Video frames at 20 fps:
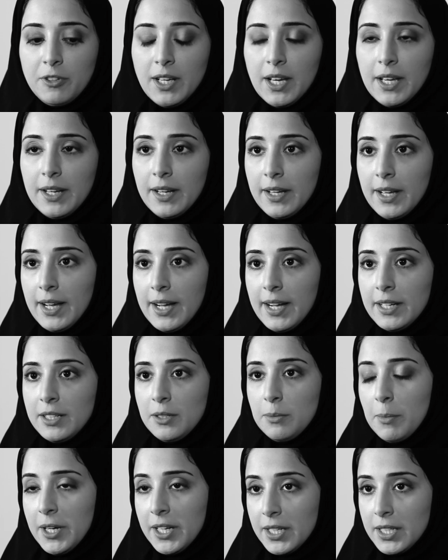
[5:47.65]
and I had
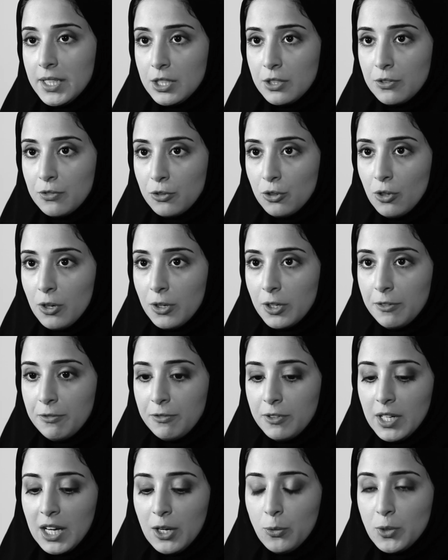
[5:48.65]
my kids
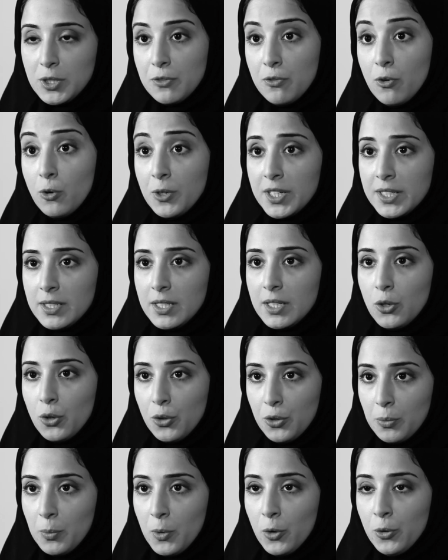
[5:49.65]
photography. I was focusing
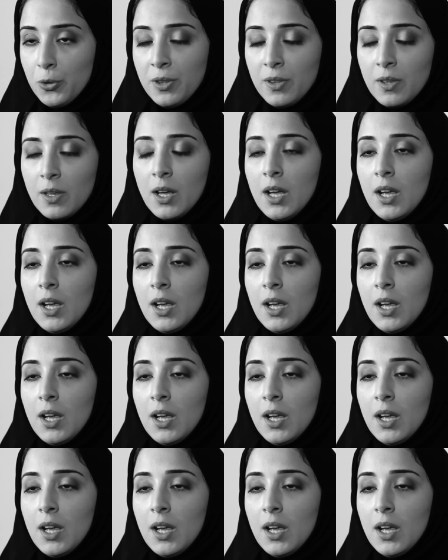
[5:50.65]
on both.